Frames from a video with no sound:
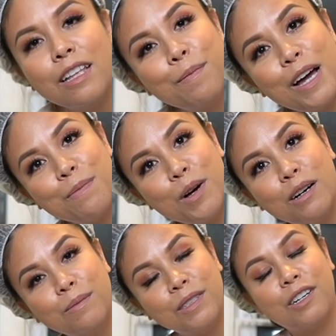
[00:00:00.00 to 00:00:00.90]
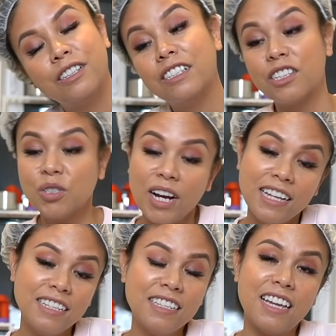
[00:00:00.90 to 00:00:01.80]
that bath bombs are just a
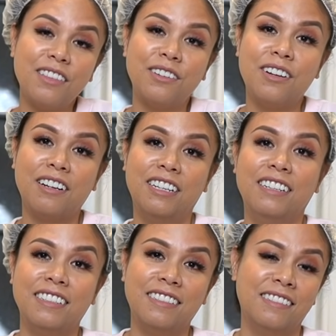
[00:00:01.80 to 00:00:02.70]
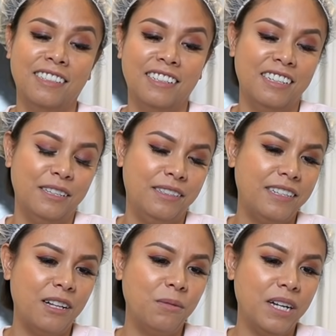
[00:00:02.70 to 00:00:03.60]
trend and they're not going to
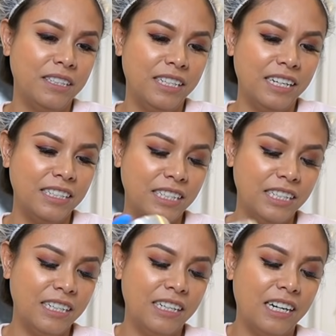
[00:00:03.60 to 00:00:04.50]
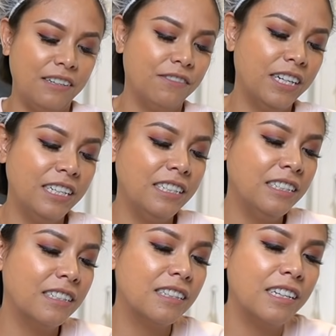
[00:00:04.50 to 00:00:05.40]
sell well the next year. I find
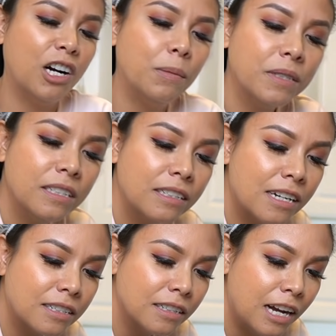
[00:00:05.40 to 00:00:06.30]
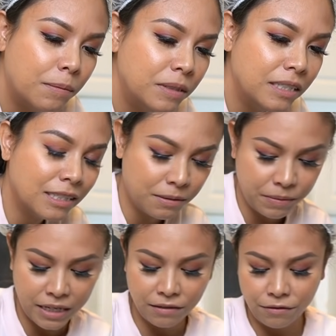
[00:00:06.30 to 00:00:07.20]
the opposite is actually happening. The
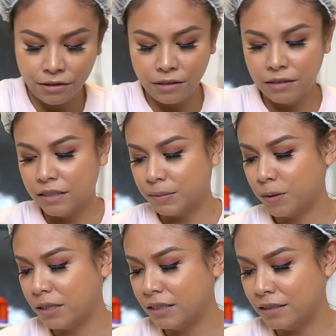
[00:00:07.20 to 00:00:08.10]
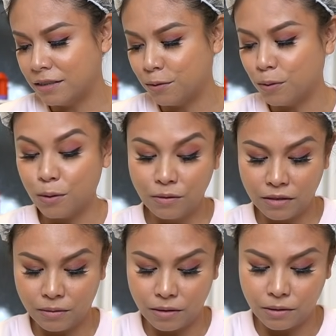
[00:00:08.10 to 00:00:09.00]
demand for this product just grows
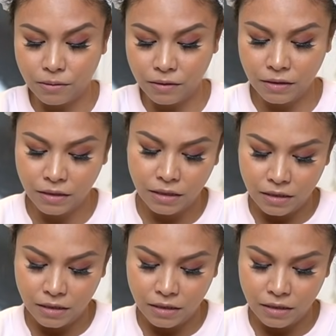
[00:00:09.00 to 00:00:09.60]
and grows.